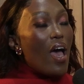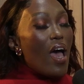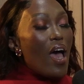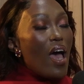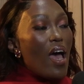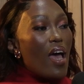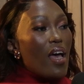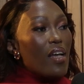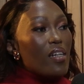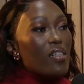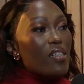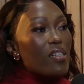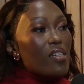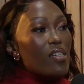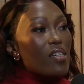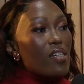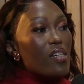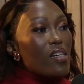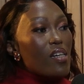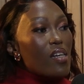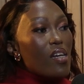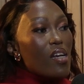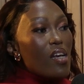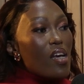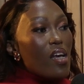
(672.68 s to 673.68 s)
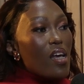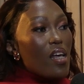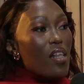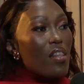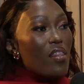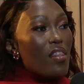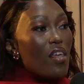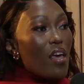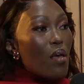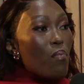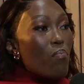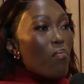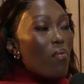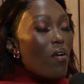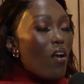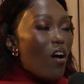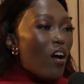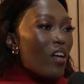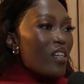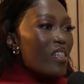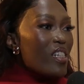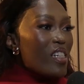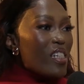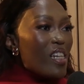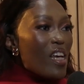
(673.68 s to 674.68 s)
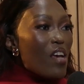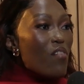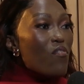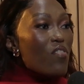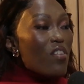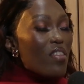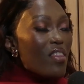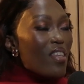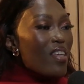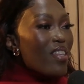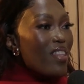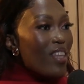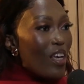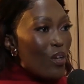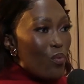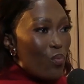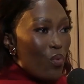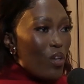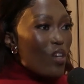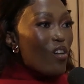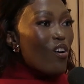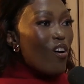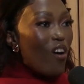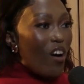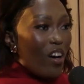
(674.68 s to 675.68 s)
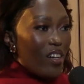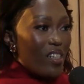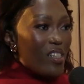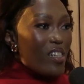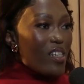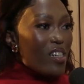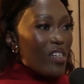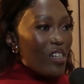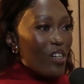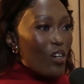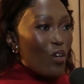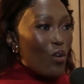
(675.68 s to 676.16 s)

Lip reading: and they planted everything that we got